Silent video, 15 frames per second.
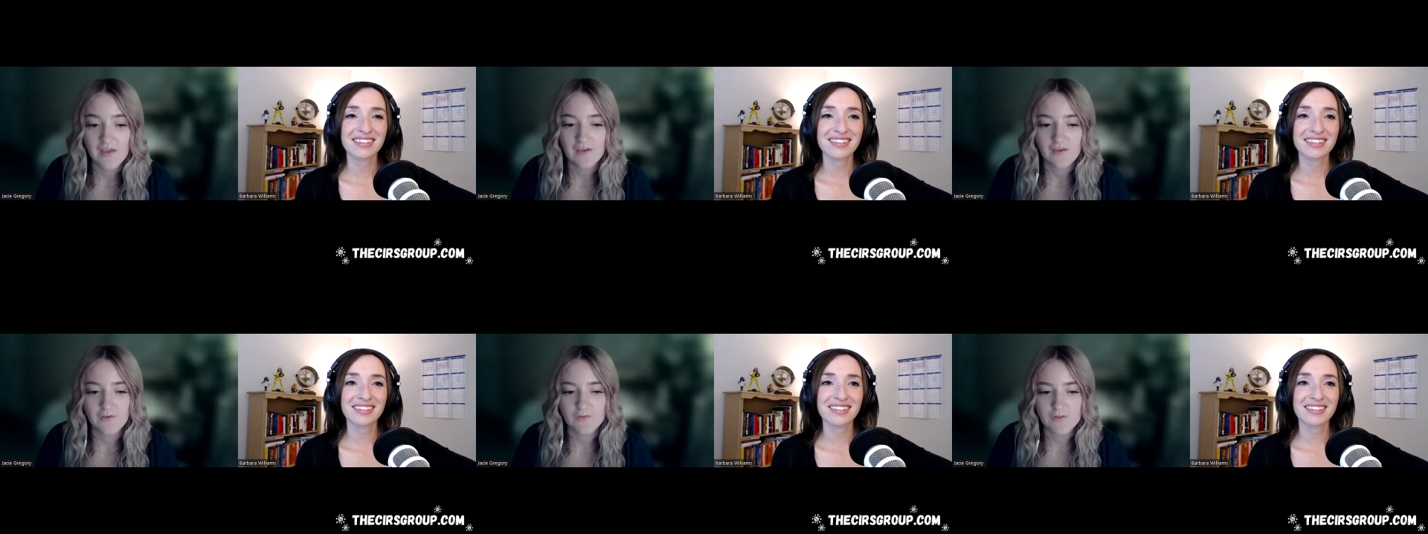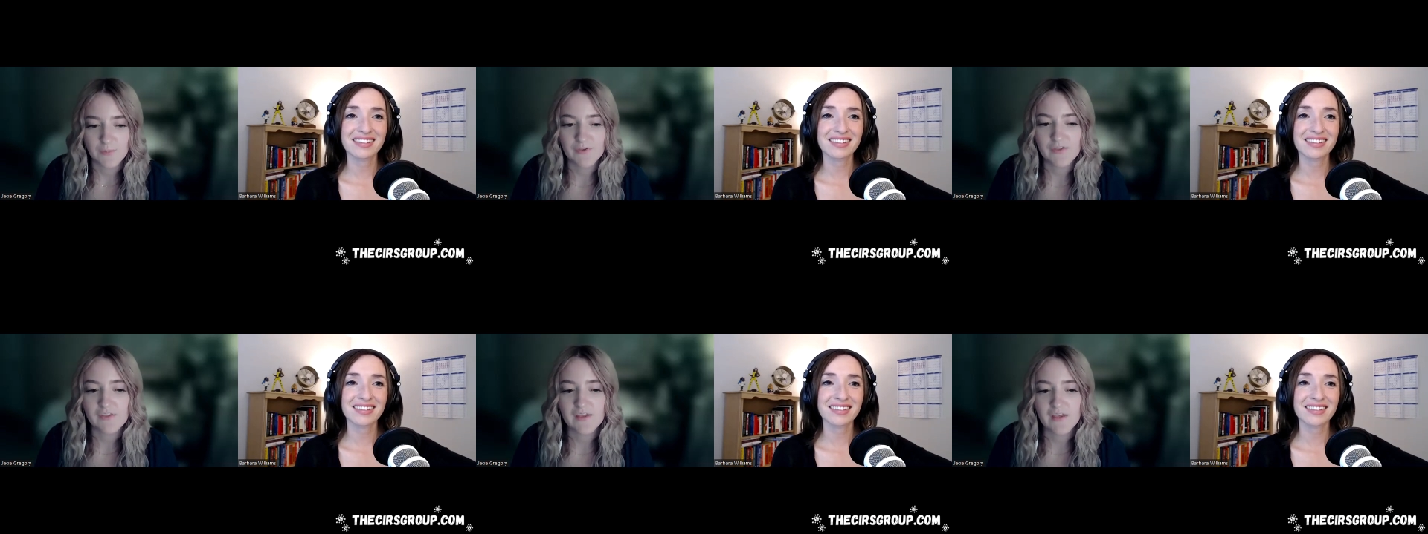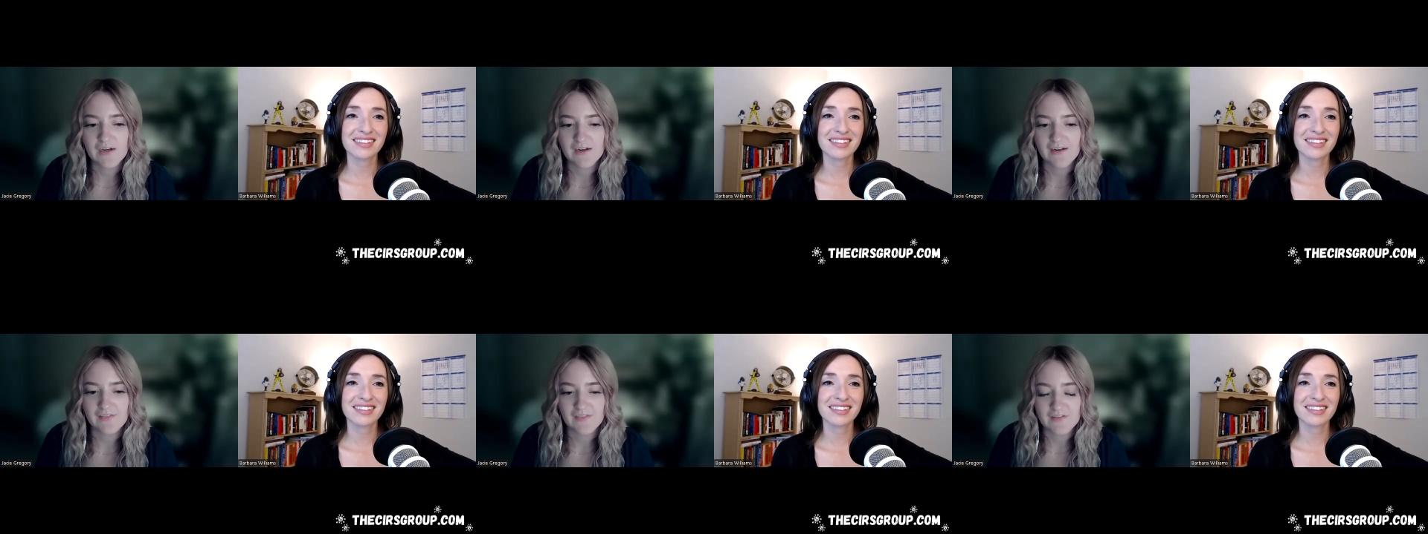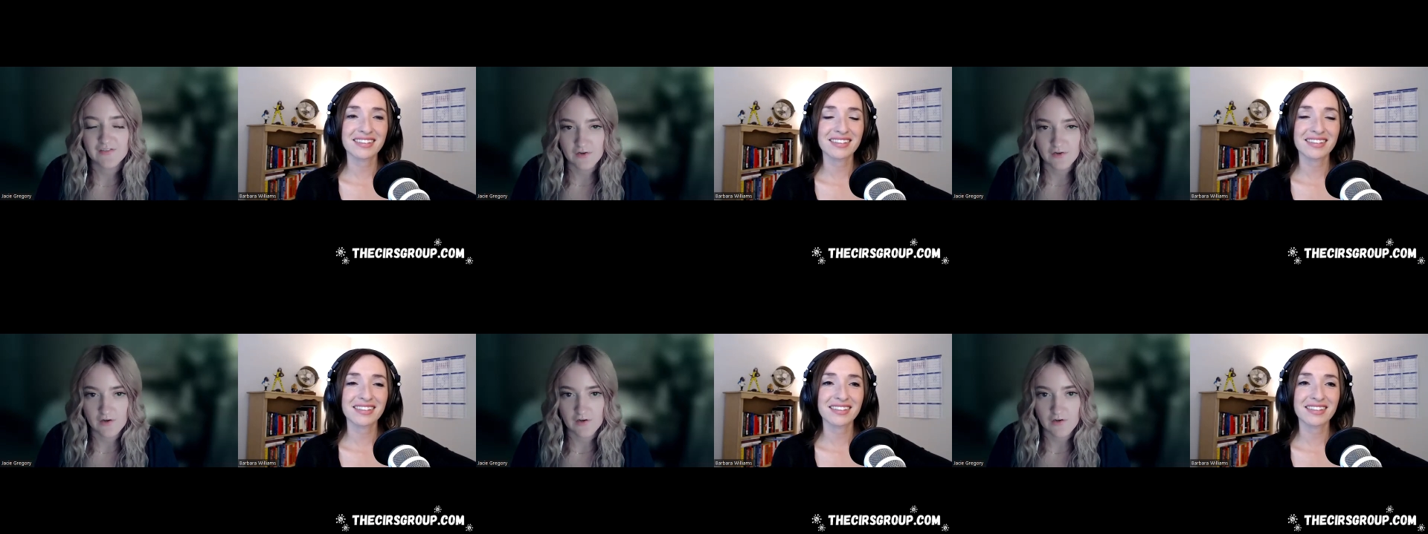Speaker 1: You typically get it at the
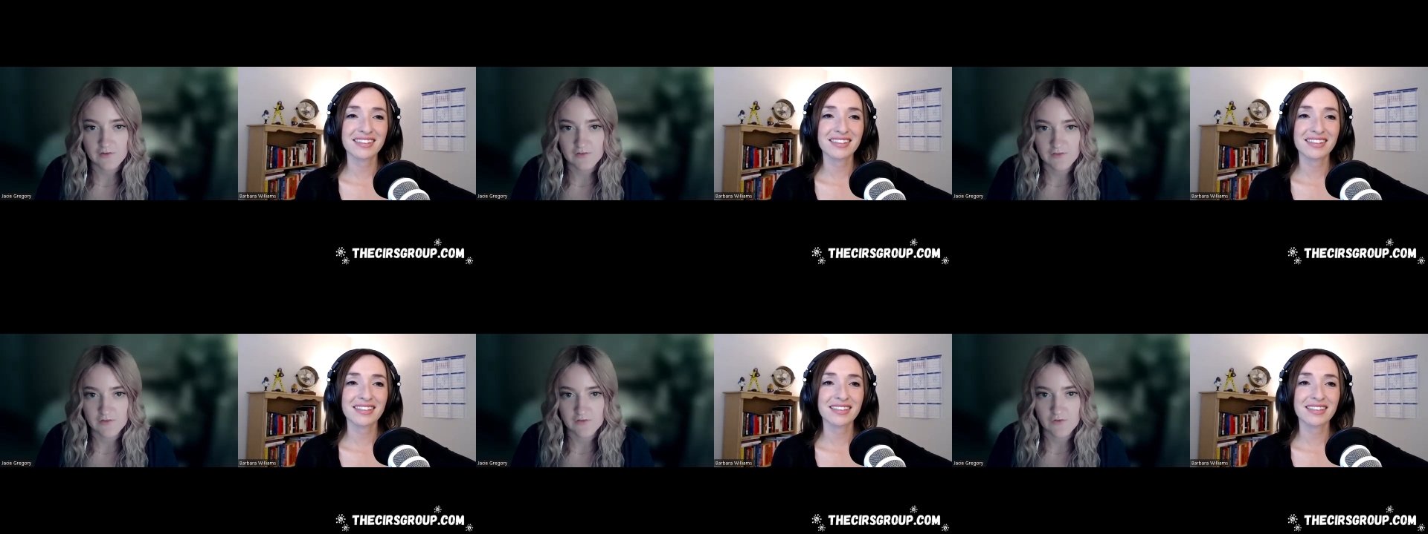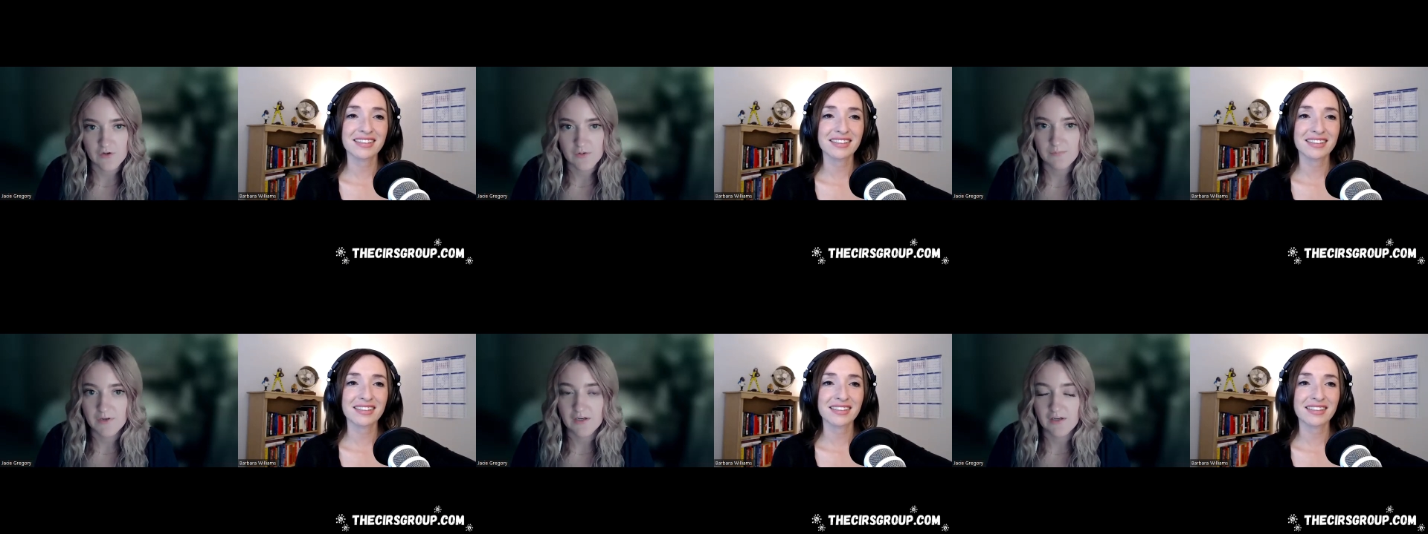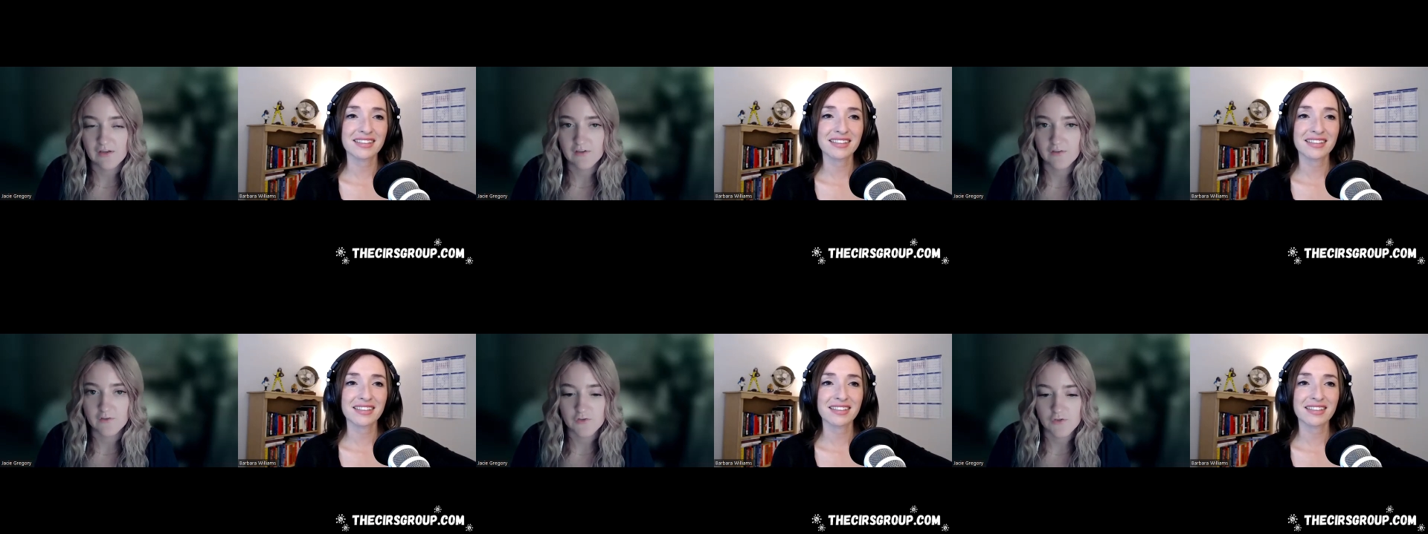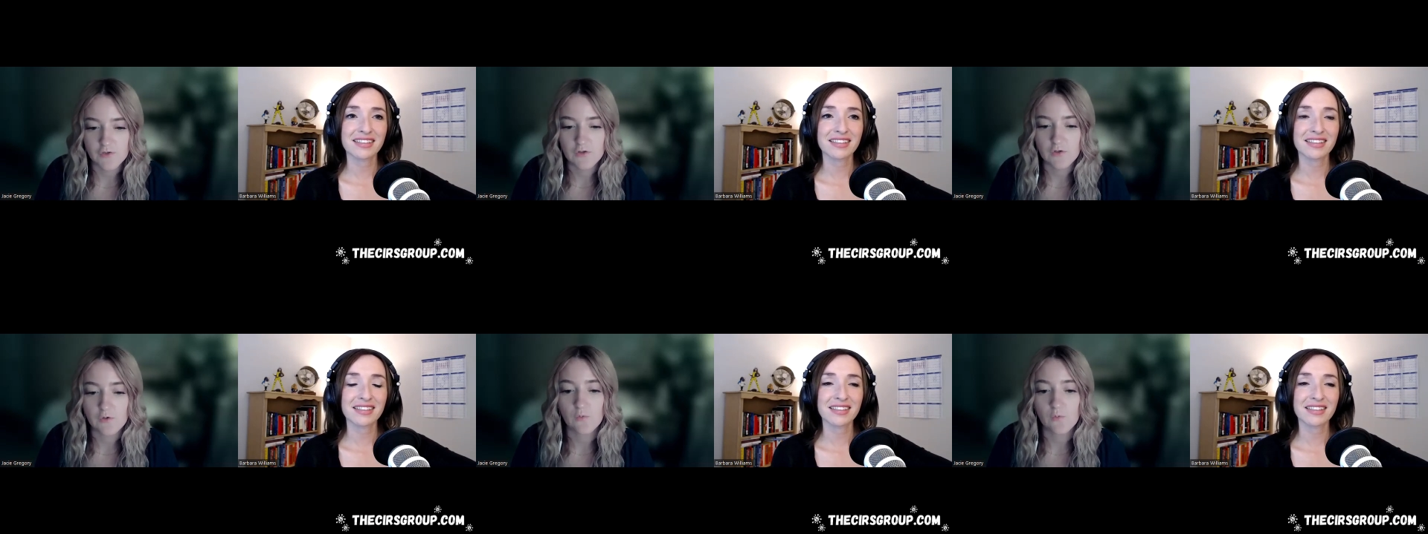start of your CIRS treatment, and it'll show
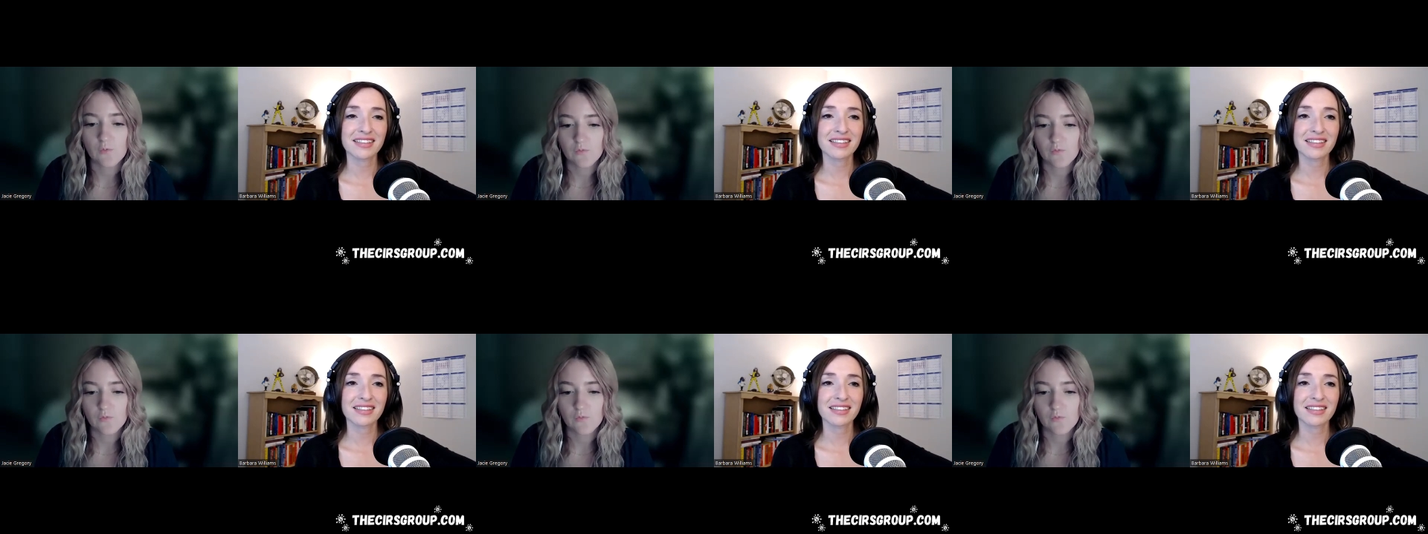you